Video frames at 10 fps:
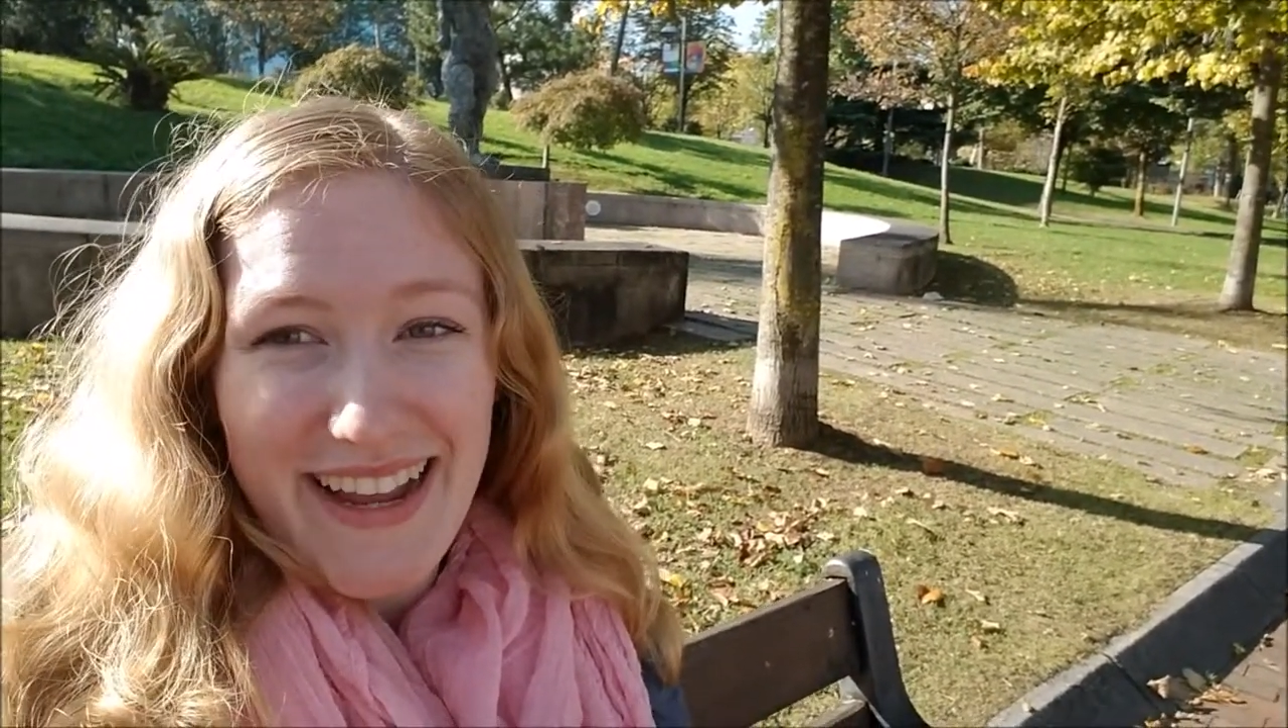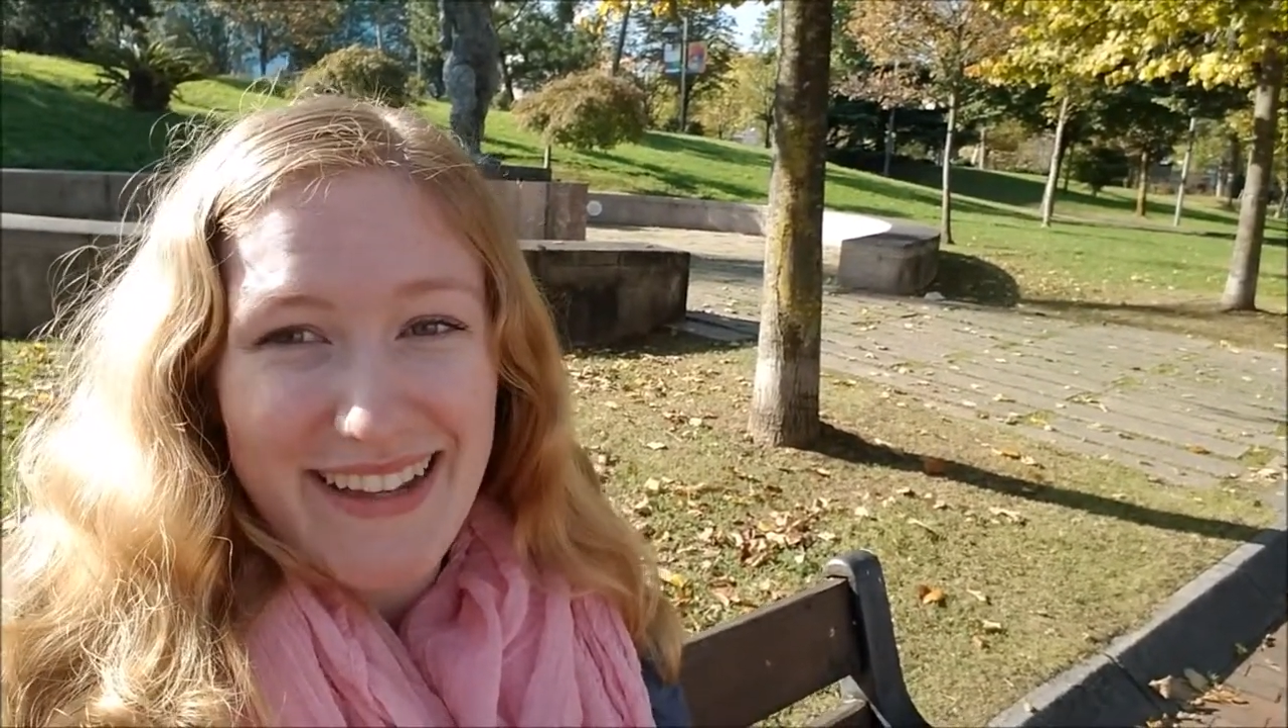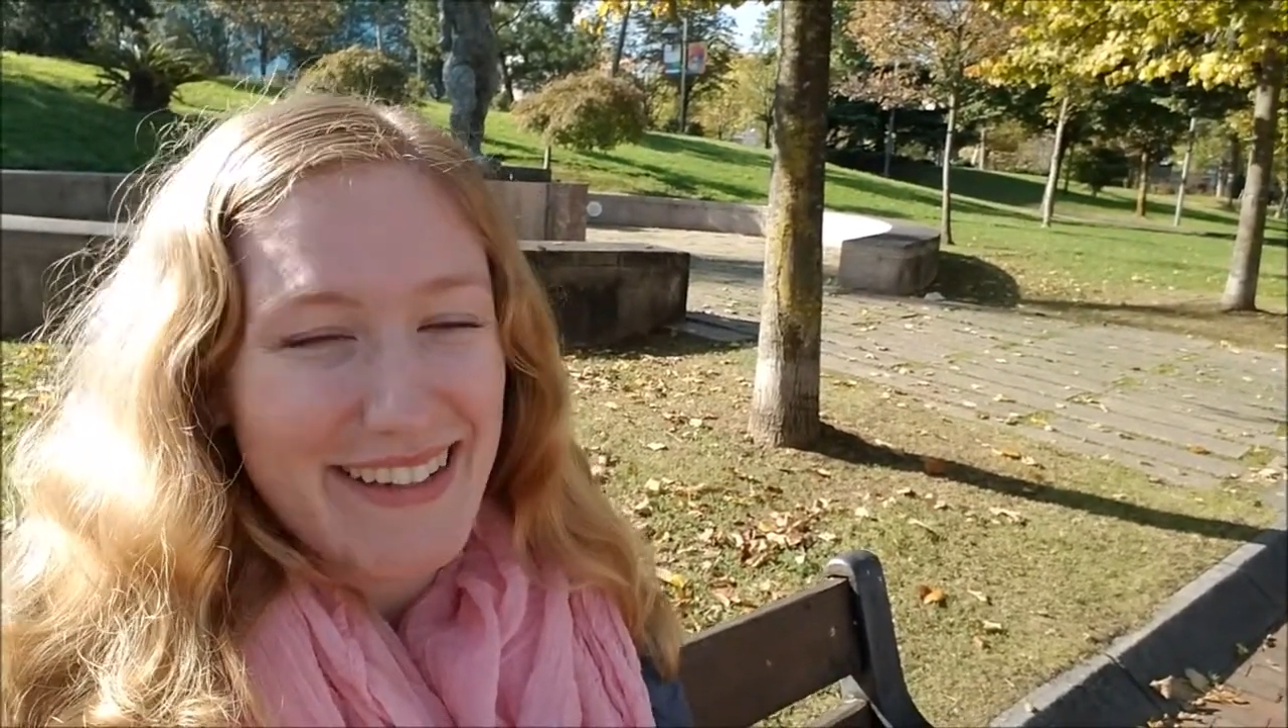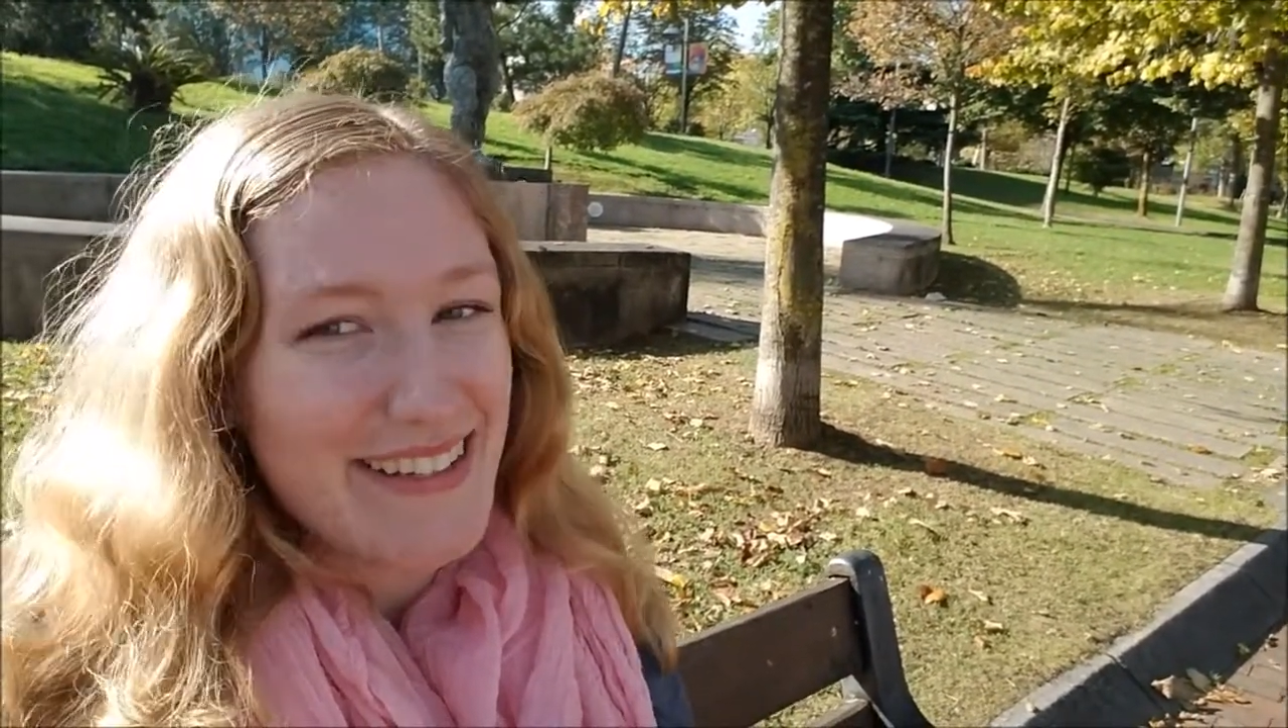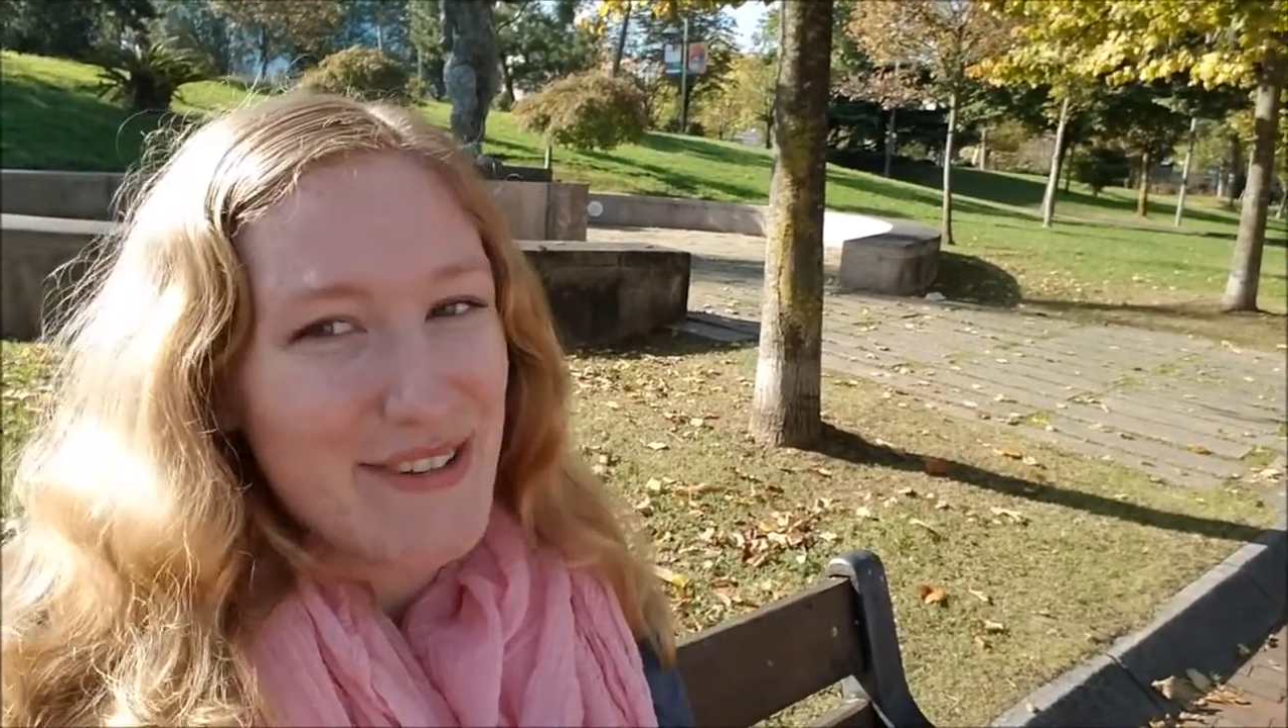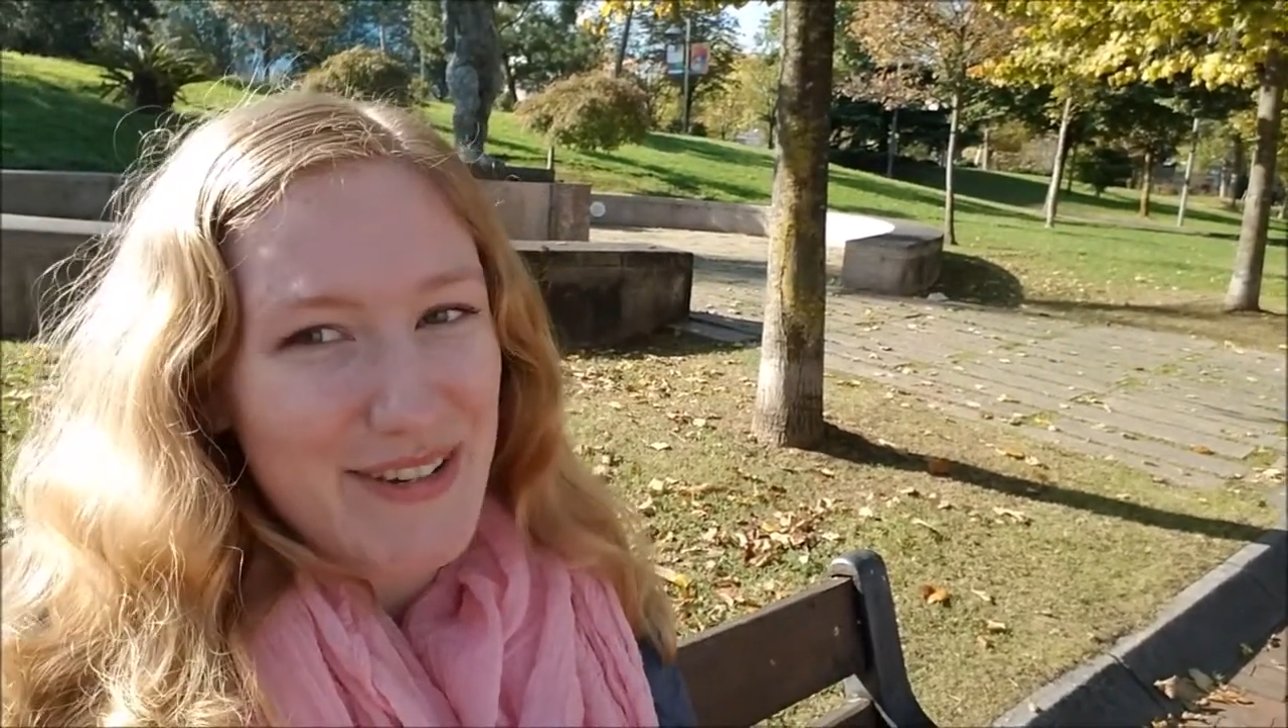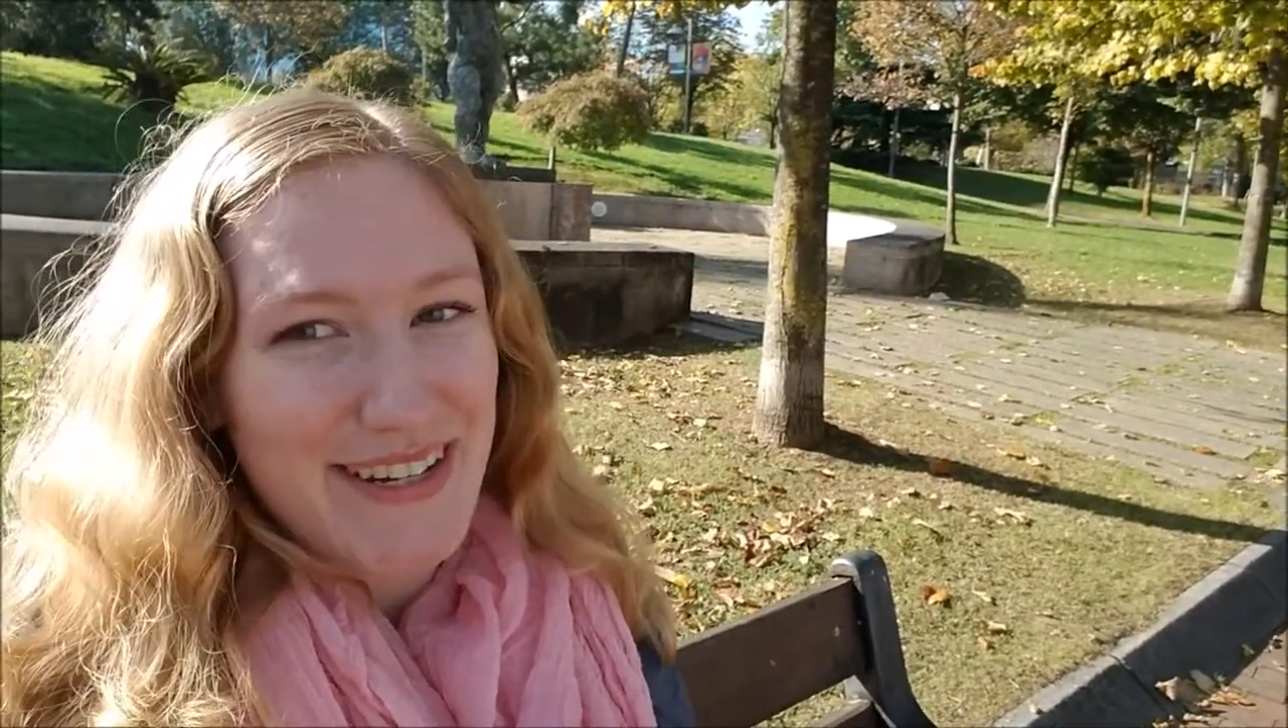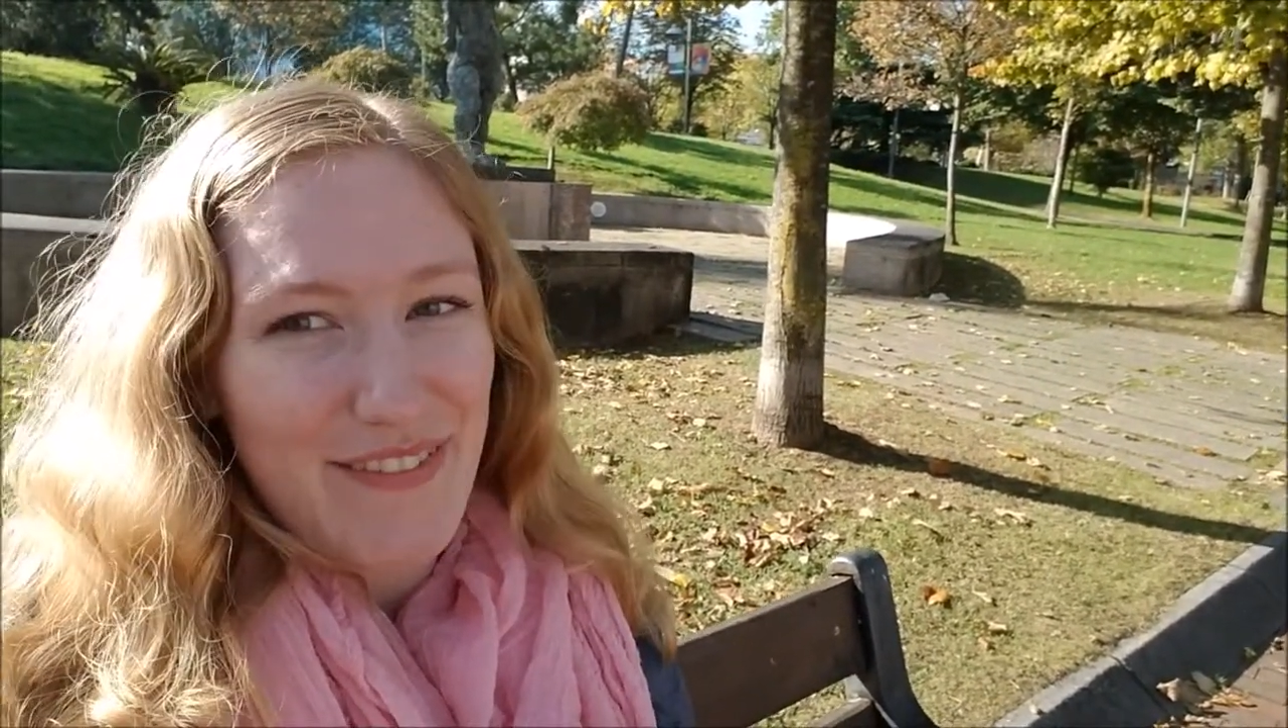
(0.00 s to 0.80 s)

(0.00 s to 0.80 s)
and you should